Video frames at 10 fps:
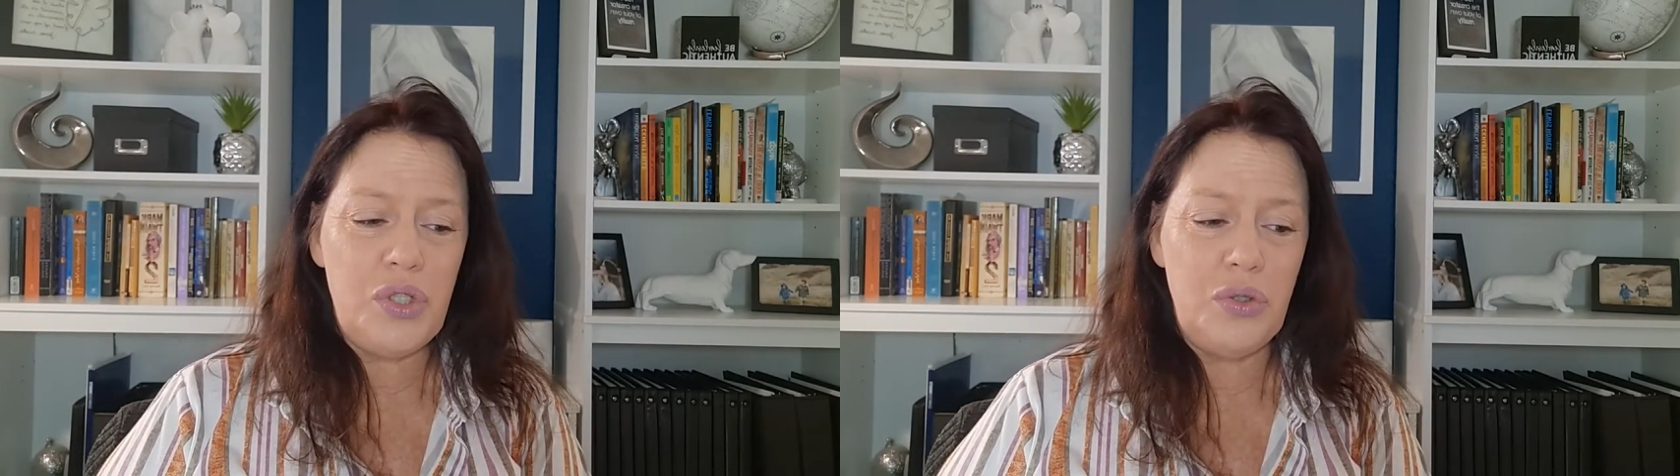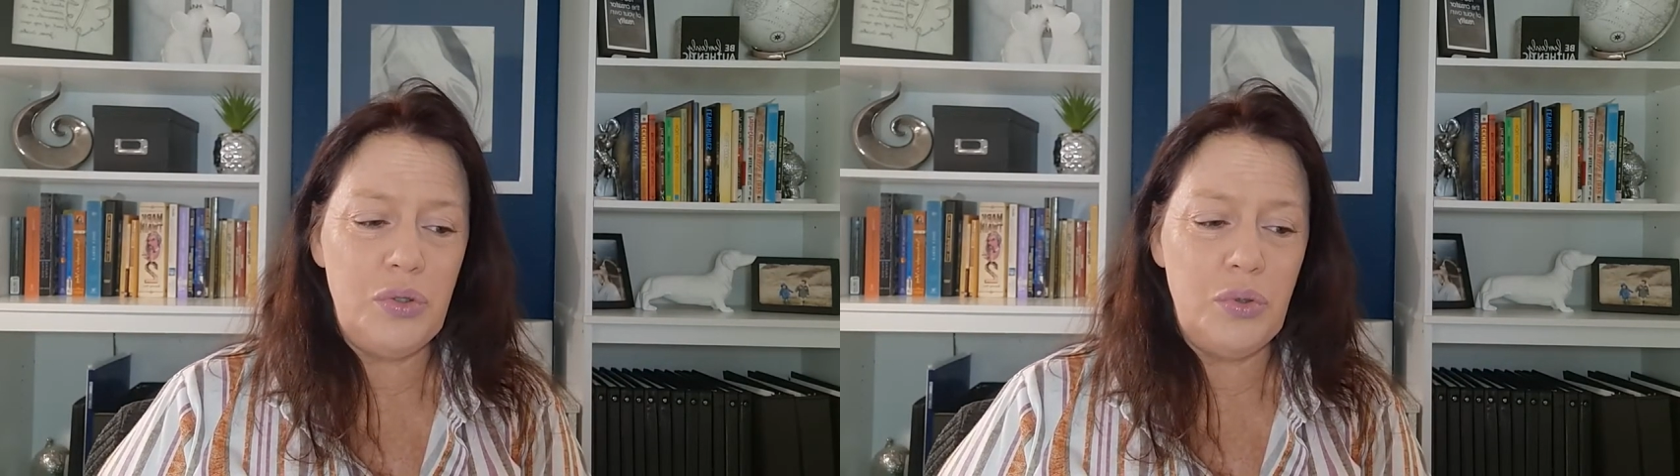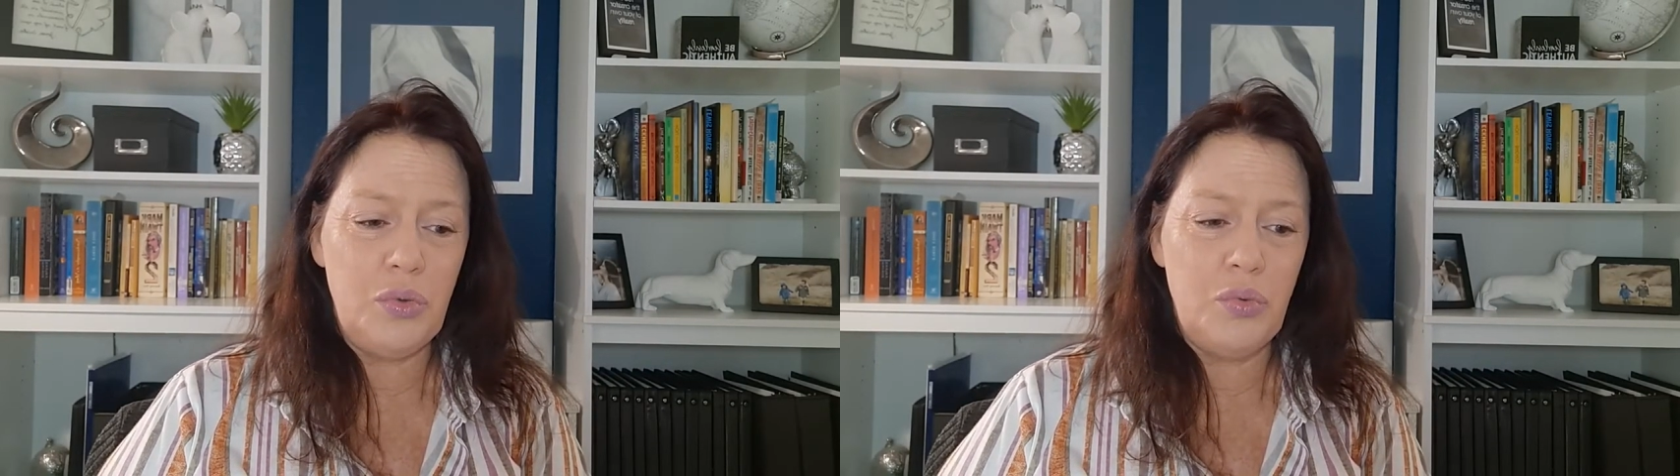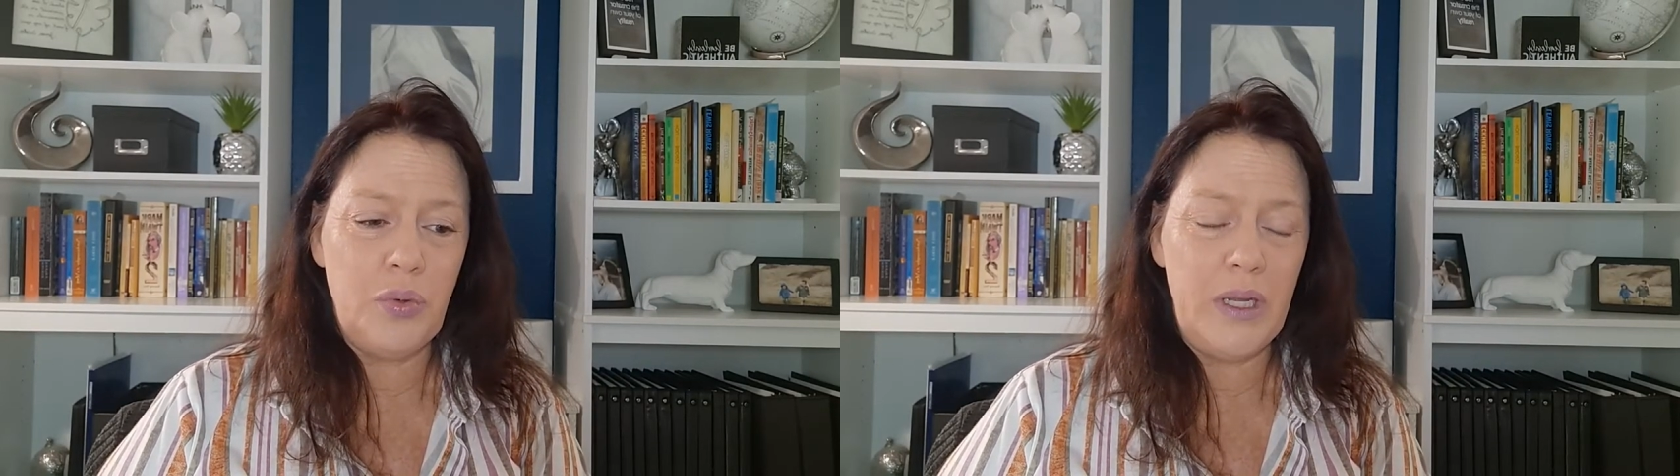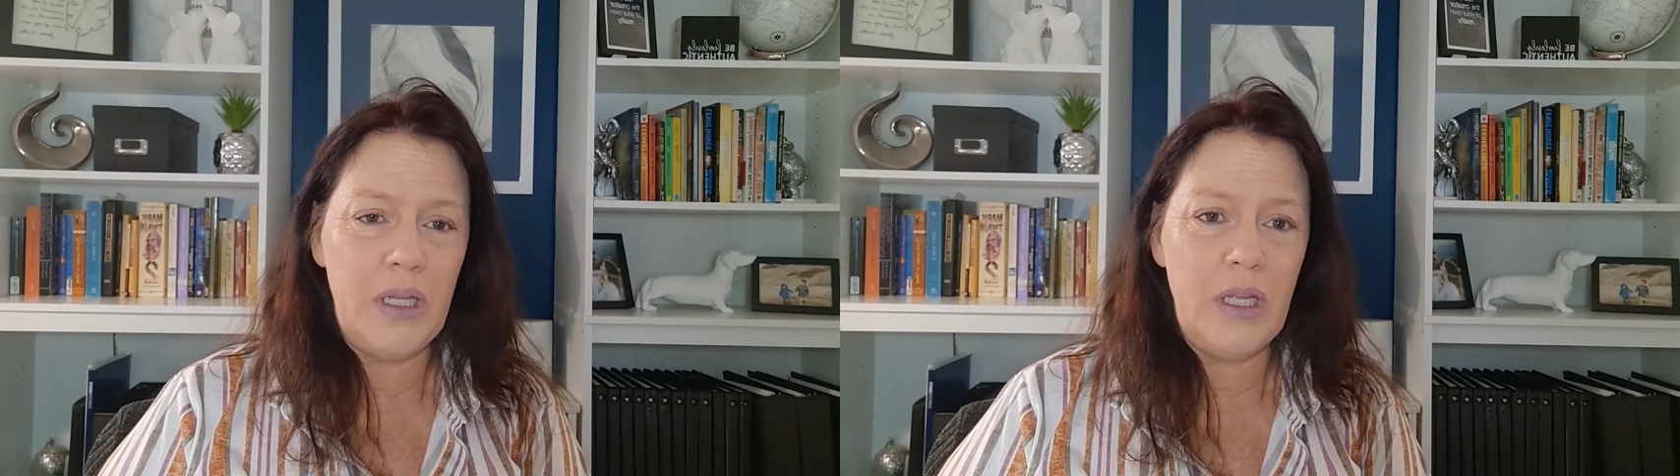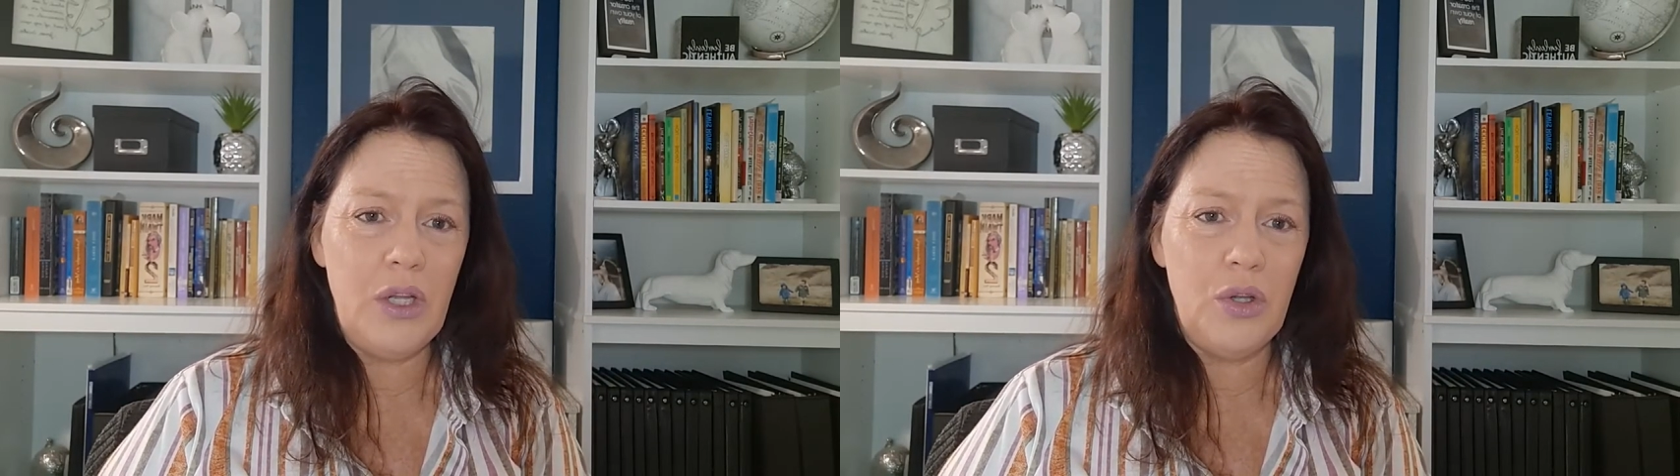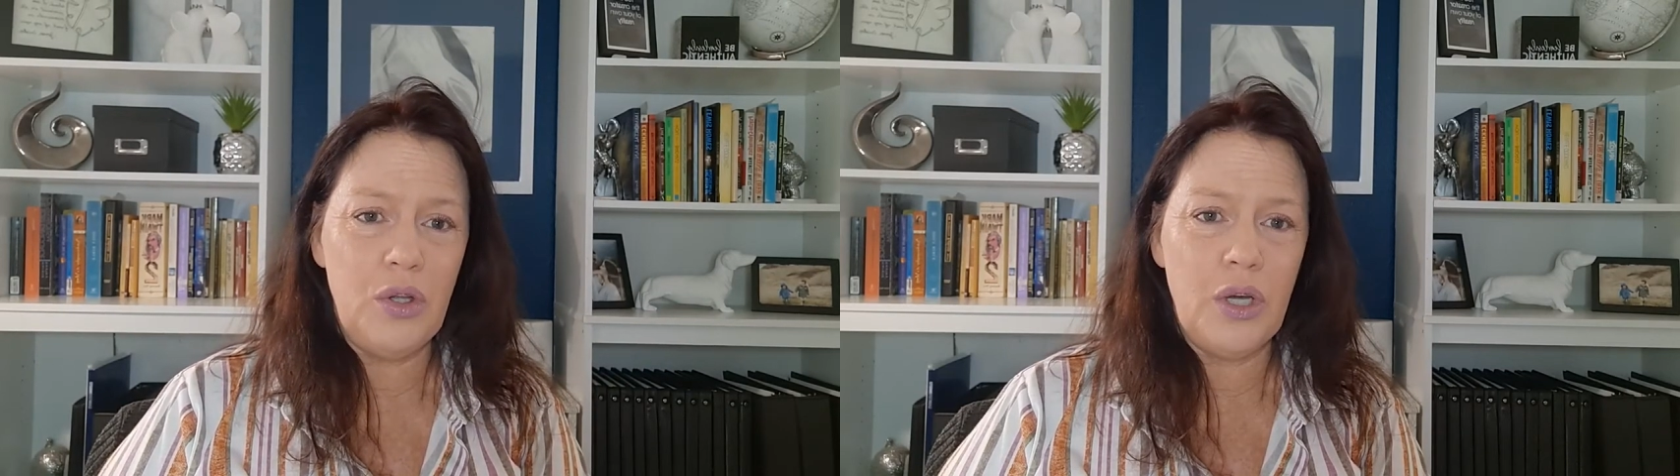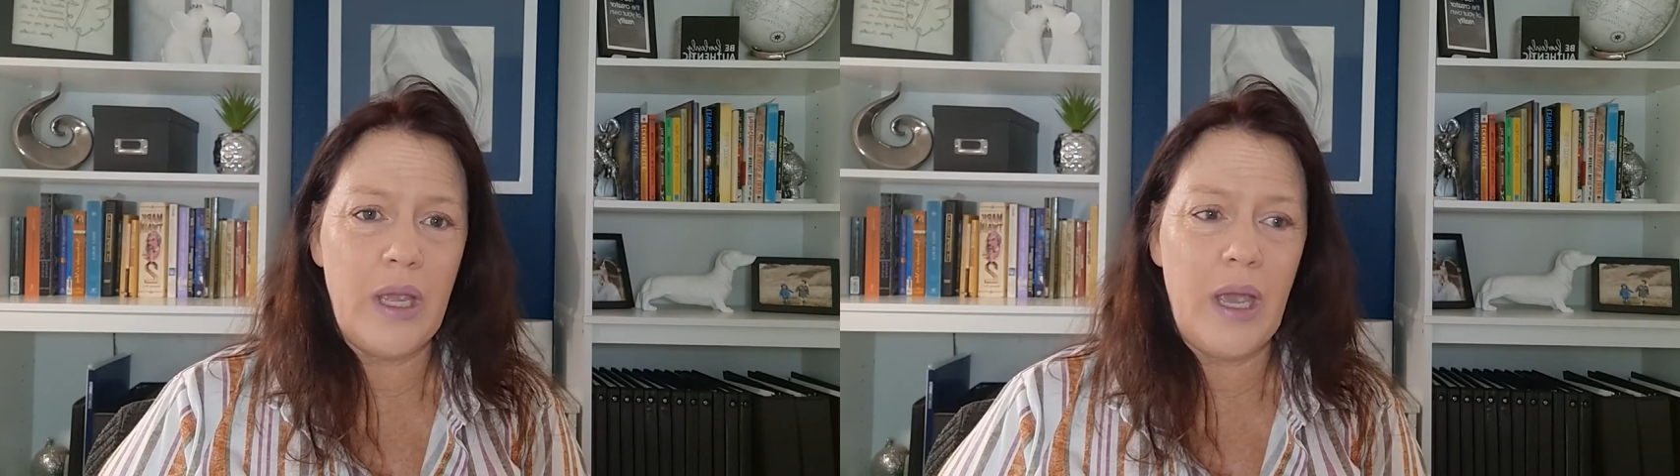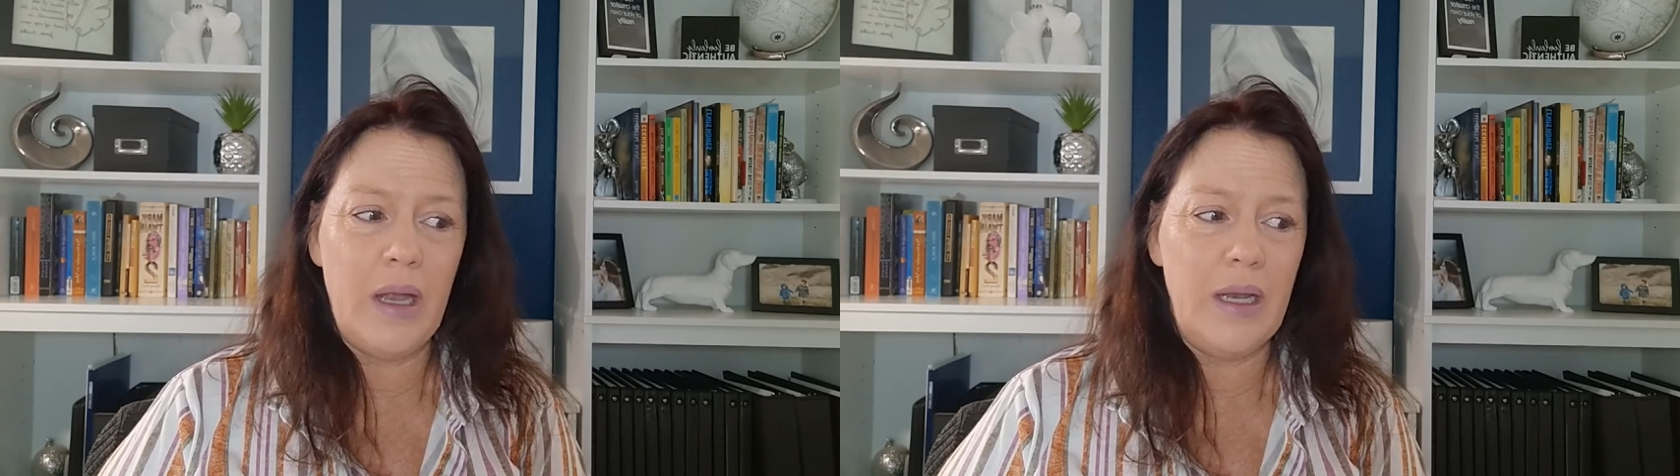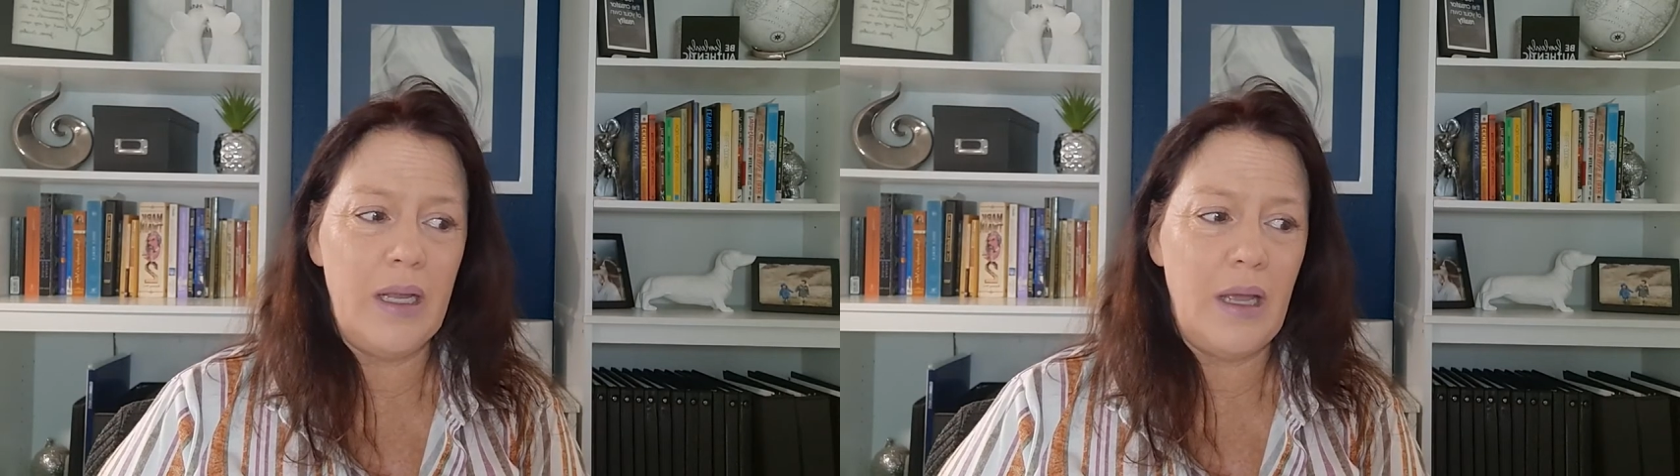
to really look at